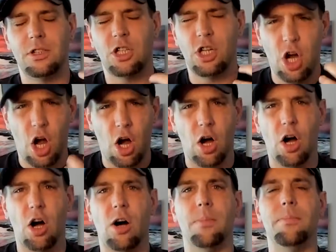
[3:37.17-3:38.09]

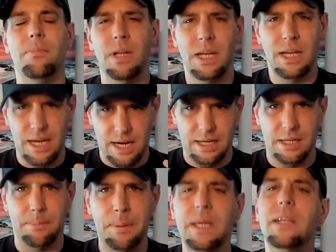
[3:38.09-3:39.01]
calm
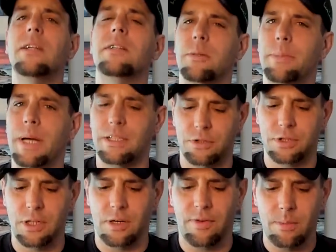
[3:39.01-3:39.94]
independence about
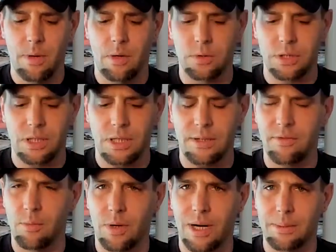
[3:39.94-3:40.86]
yourself emotionally,
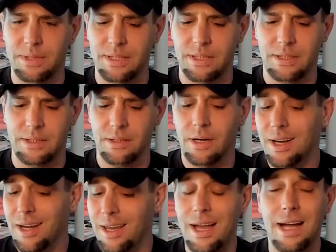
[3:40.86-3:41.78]
from what I'm seeing here.
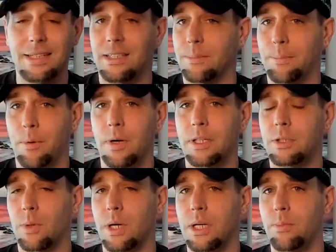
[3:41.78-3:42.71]
It got to the point to
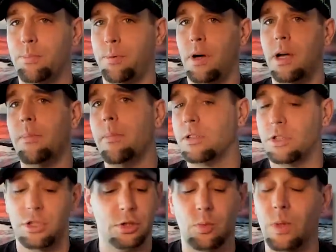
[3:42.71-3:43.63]
where you pretty
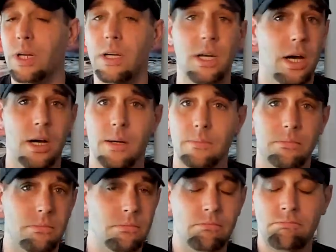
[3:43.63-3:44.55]
much just went numb.
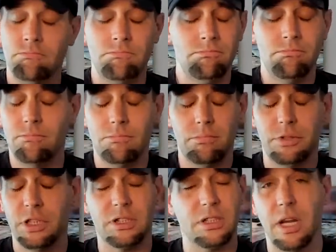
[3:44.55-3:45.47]

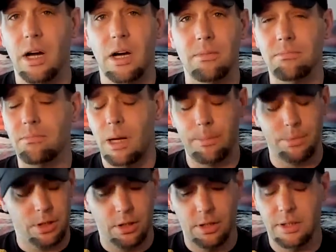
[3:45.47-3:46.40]
Just numb.
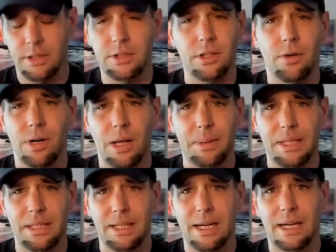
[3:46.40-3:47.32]
I'm good. You know what I
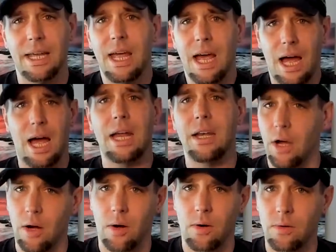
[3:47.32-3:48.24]
mean? Like, I
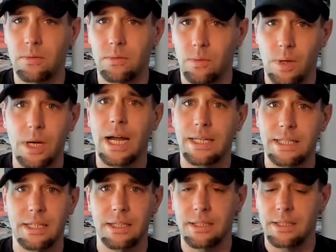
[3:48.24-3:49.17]
know what I
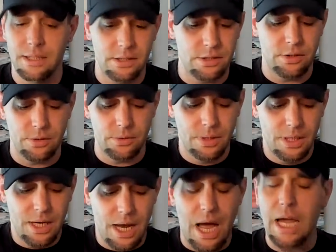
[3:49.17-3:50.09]
did and didn't do.
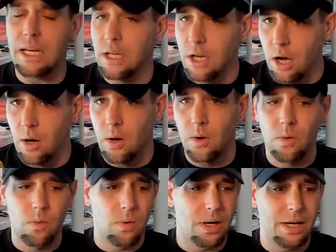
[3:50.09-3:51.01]
I know
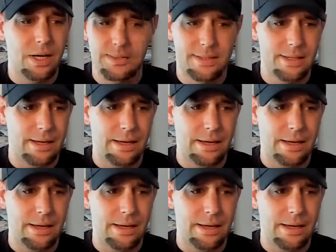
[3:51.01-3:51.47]
what